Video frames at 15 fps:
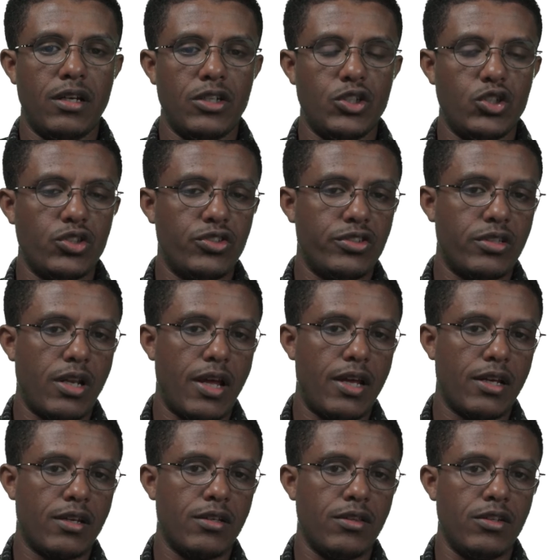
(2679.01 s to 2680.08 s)
just
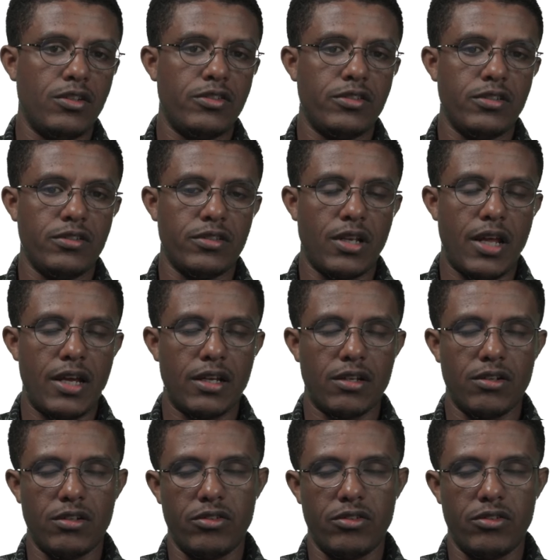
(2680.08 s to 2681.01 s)
like this is like